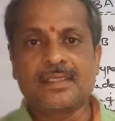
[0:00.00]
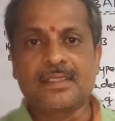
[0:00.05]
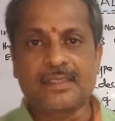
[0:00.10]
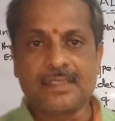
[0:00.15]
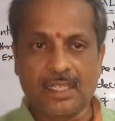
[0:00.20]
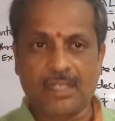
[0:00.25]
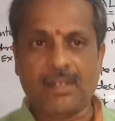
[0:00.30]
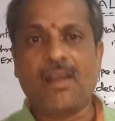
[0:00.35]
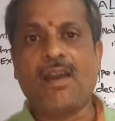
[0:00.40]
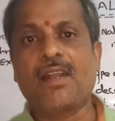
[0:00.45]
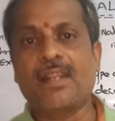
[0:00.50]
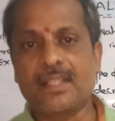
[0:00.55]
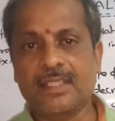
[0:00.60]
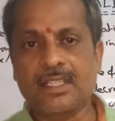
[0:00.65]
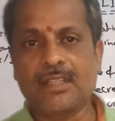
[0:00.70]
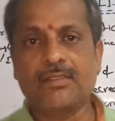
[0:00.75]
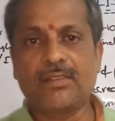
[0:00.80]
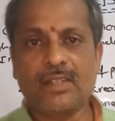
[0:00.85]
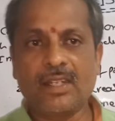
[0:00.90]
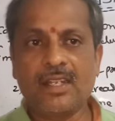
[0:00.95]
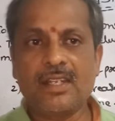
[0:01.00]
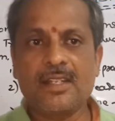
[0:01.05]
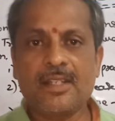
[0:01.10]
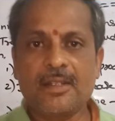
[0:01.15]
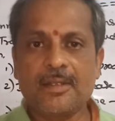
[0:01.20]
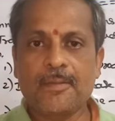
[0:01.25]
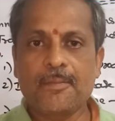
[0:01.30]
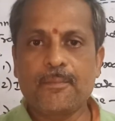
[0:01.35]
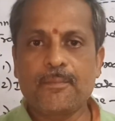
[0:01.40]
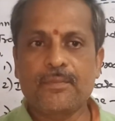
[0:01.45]
there are in the world
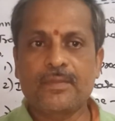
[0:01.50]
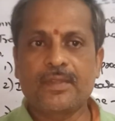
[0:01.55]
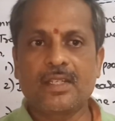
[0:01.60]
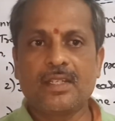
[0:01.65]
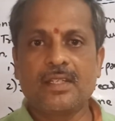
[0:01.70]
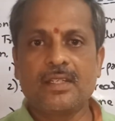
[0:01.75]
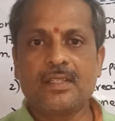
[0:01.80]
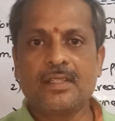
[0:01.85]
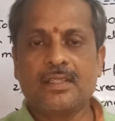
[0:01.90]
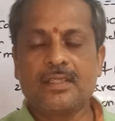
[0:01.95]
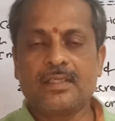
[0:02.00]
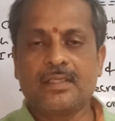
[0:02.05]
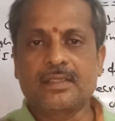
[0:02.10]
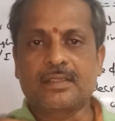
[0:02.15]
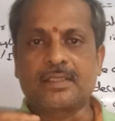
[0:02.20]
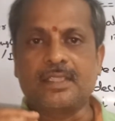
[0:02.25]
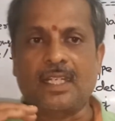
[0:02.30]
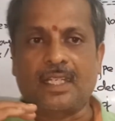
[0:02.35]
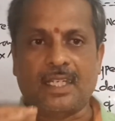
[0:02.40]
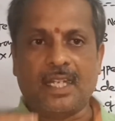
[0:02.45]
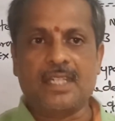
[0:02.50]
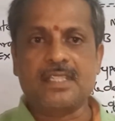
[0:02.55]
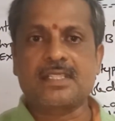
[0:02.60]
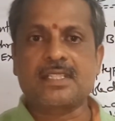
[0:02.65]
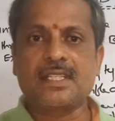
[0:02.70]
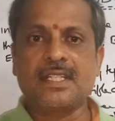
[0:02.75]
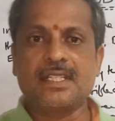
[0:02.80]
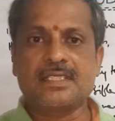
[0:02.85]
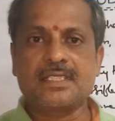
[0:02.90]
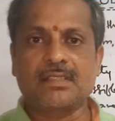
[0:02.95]
the
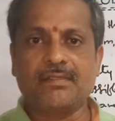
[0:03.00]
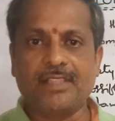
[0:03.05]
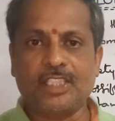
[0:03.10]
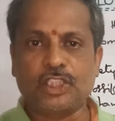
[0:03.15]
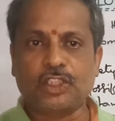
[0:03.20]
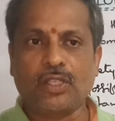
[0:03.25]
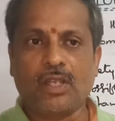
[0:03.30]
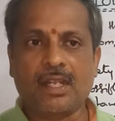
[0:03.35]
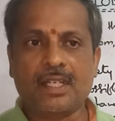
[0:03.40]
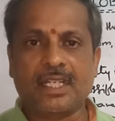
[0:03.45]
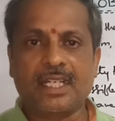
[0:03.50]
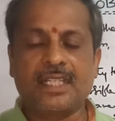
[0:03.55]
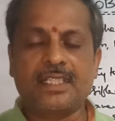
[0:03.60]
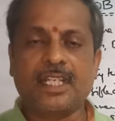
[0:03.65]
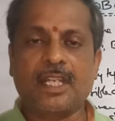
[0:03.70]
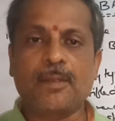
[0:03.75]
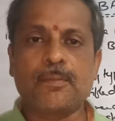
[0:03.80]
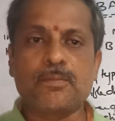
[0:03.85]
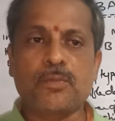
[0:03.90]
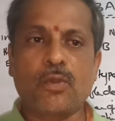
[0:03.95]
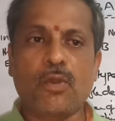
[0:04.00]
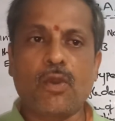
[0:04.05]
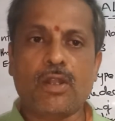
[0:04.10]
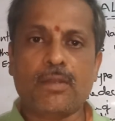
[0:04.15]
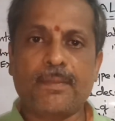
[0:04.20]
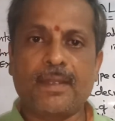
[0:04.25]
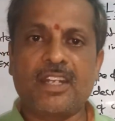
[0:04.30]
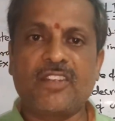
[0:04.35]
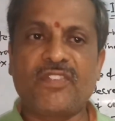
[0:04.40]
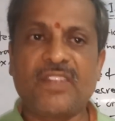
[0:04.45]
countries which are getting more
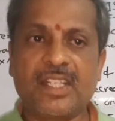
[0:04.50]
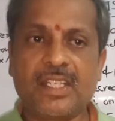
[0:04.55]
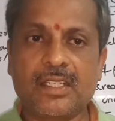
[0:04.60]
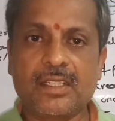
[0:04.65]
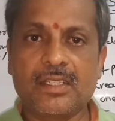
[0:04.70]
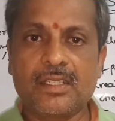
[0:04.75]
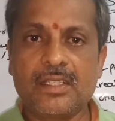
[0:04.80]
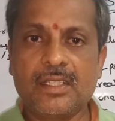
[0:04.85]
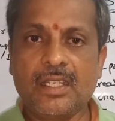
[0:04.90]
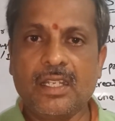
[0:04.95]
benefit